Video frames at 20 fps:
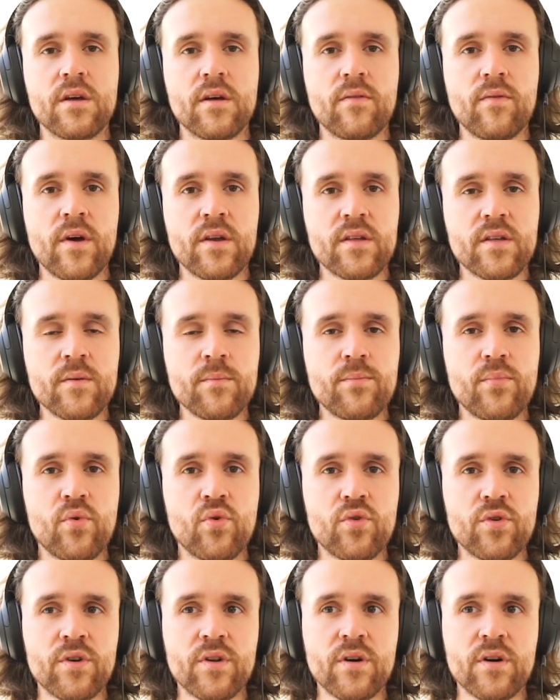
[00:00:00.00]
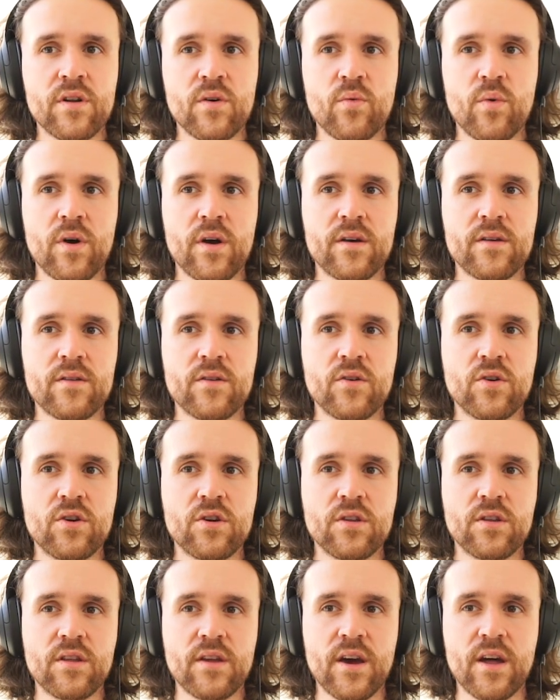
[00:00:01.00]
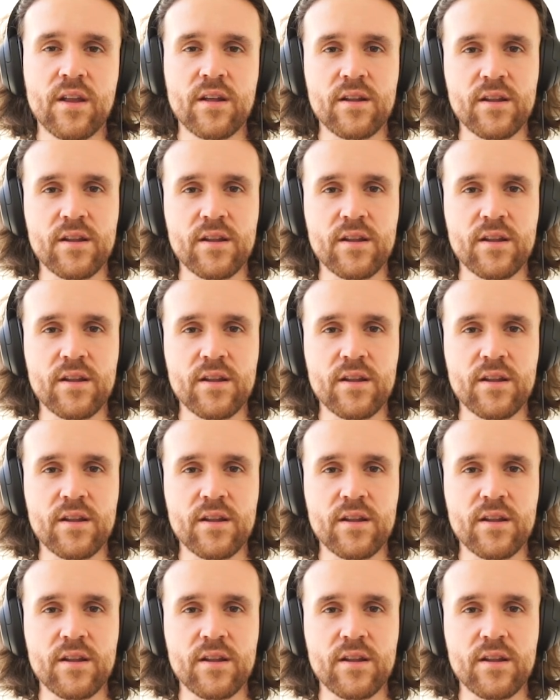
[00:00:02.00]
That is important, otherwise you could get a